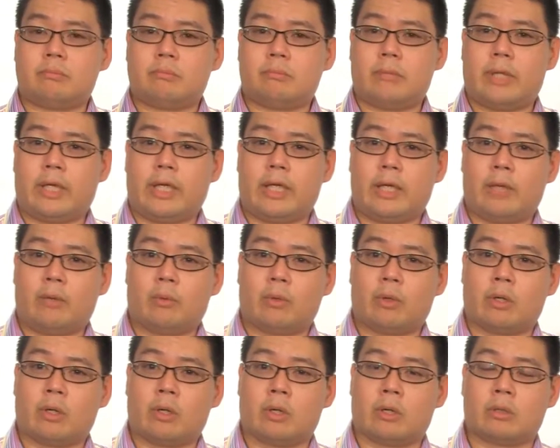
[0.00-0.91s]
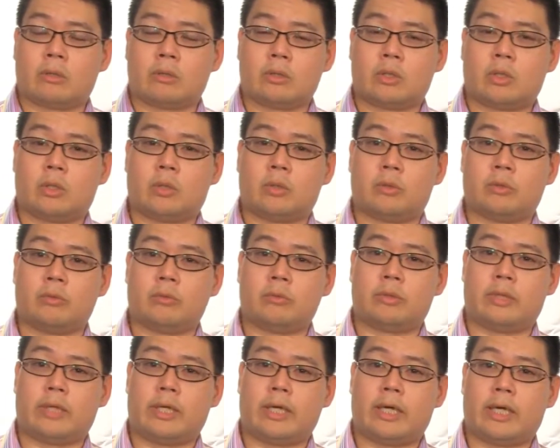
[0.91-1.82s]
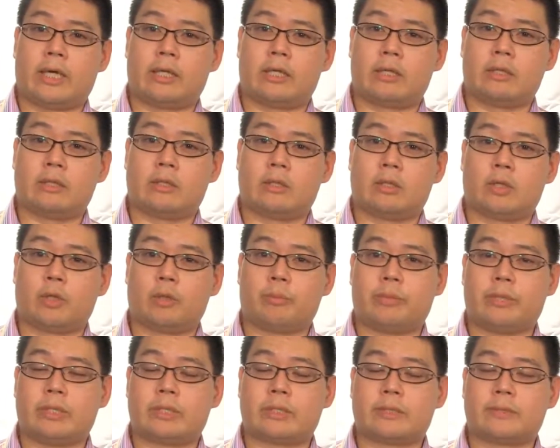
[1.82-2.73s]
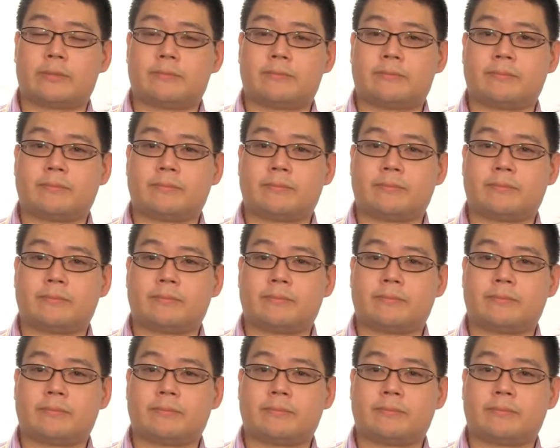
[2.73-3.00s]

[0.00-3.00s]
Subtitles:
they were told they had herpes.